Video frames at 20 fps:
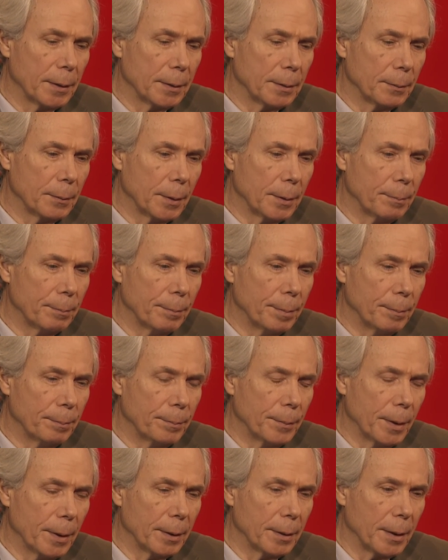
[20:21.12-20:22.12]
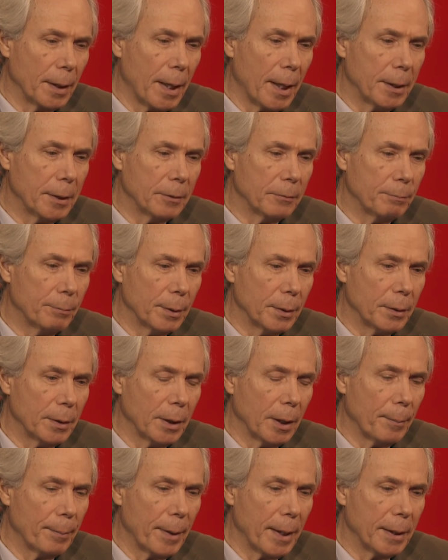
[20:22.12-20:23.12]
when the height of
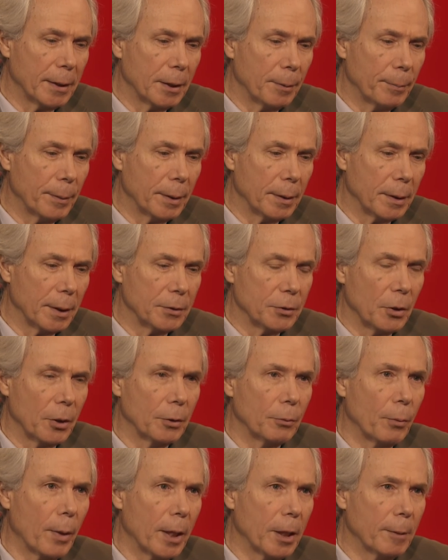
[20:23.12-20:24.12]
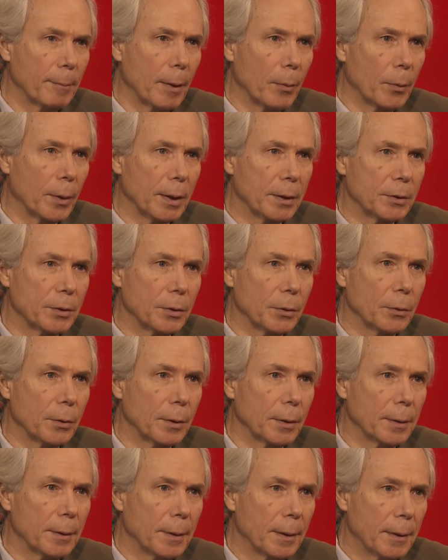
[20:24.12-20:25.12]
building abandonment. And I started writing about what I
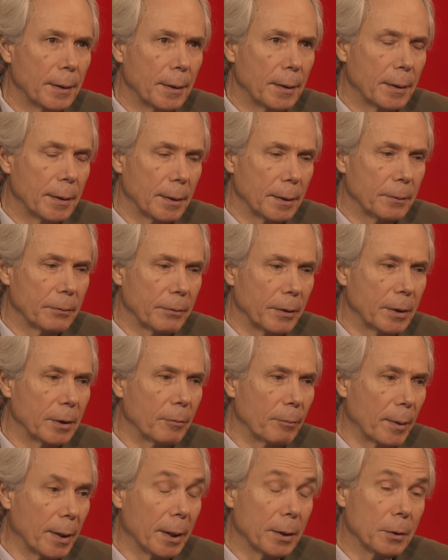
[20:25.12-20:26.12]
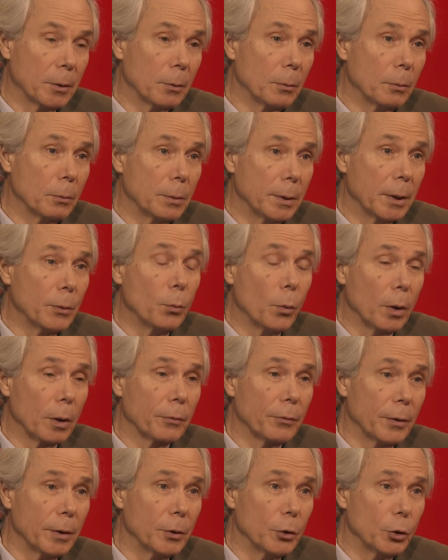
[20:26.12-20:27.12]
saw. And a friend of mine who did work
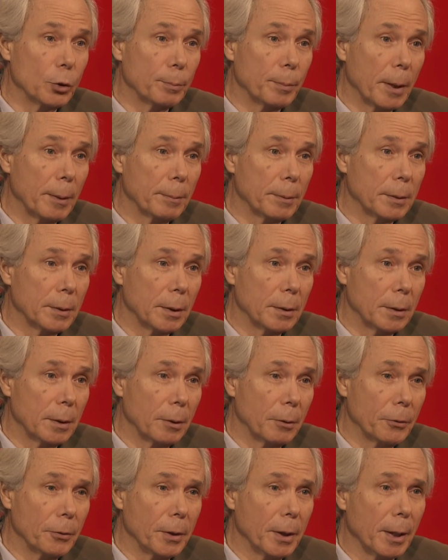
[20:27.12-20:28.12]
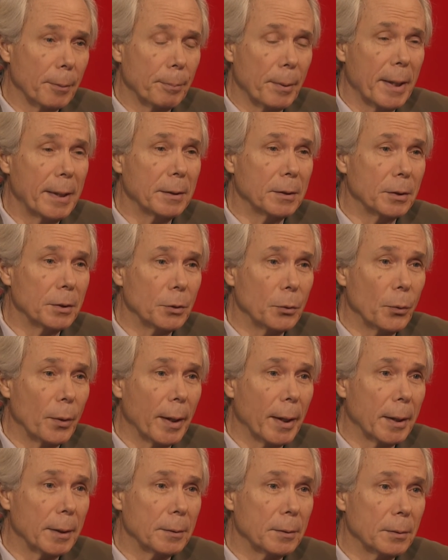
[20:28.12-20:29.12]
for a newspaper said, you know, you can get paid to do
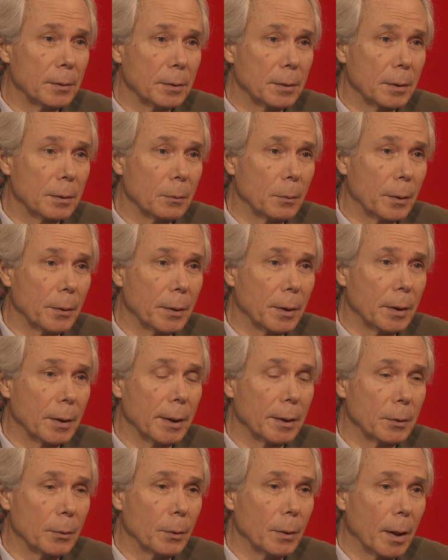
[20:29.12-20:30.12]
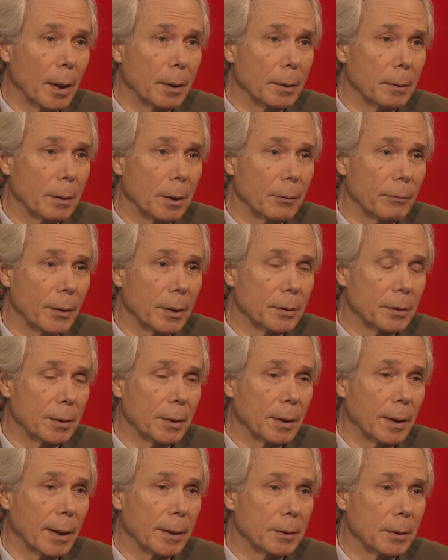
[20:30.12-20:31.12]
that. And so one thing led to another. I eventually
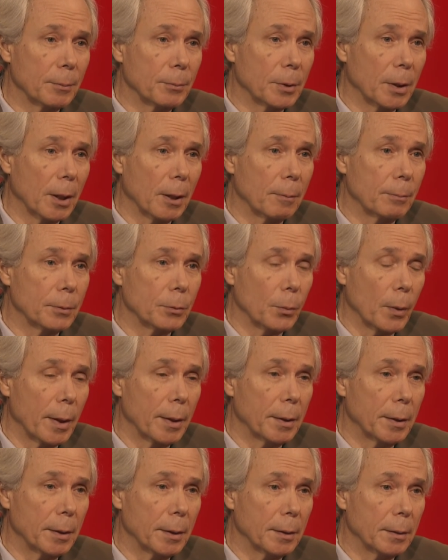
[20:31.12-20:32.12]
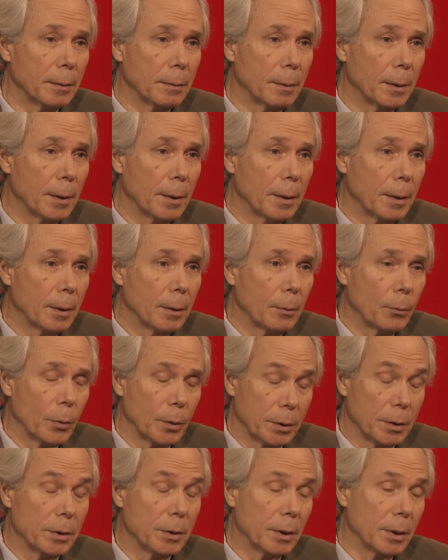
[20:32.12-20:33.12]
got some jobs writing and
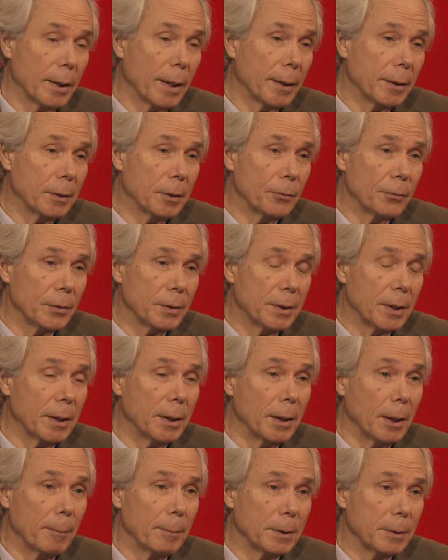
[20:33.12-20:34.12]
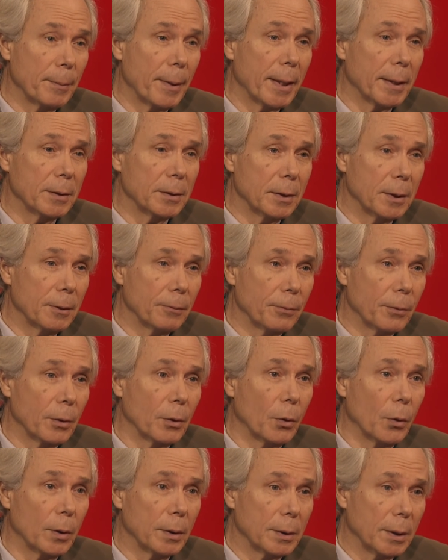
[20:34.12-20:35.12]
worked as the editor for City Limits Magazine for a
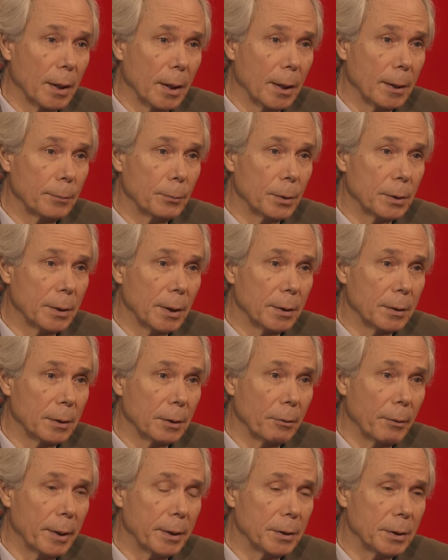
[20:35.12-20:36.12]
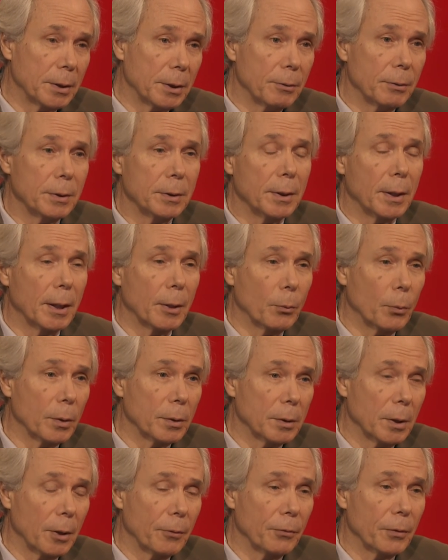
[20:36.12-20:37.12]
long time, which has a great series that I
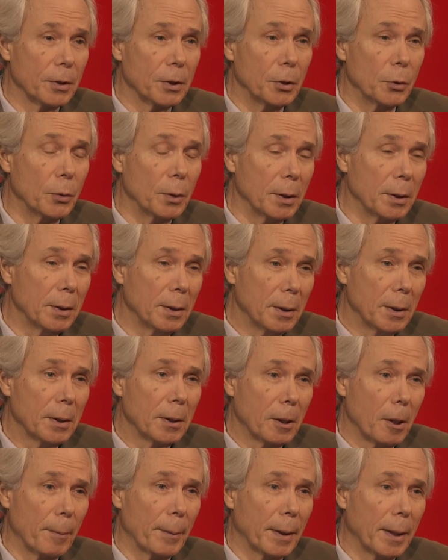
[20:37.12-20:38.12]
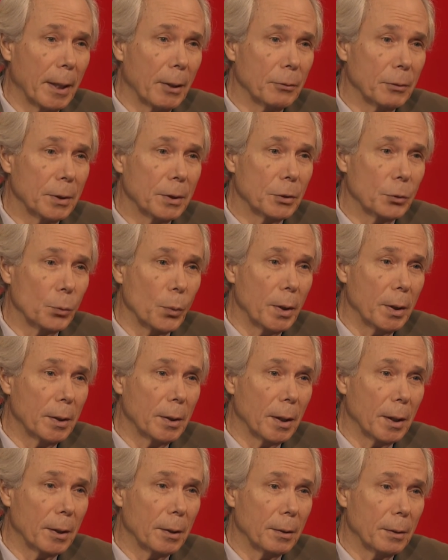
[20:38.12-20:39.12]
worked on for CUNY coming out this week
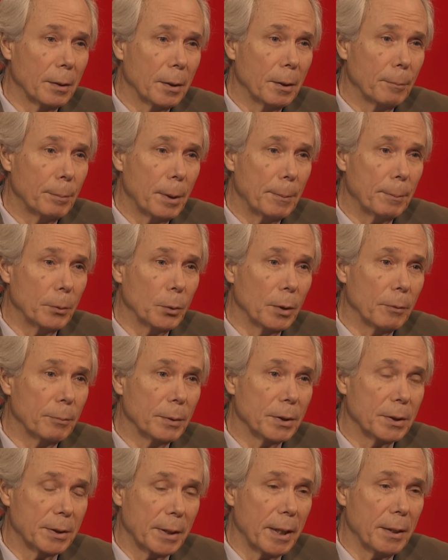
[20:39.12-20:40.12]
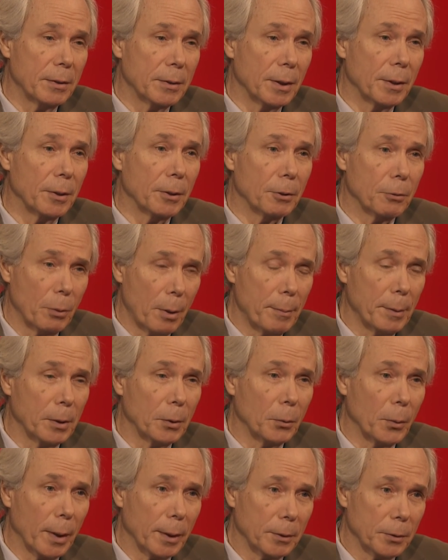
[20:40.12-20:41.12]
on people who have mistakes on their
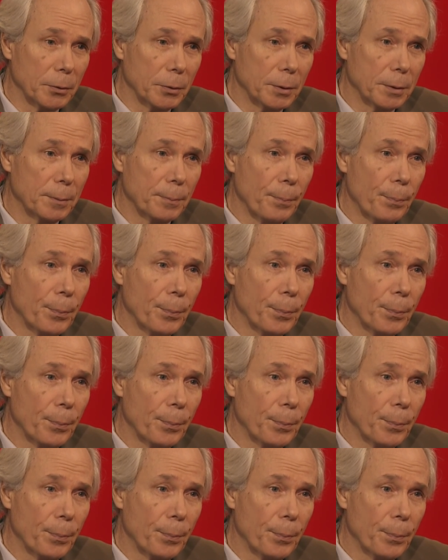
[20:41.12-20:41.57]
criminal records.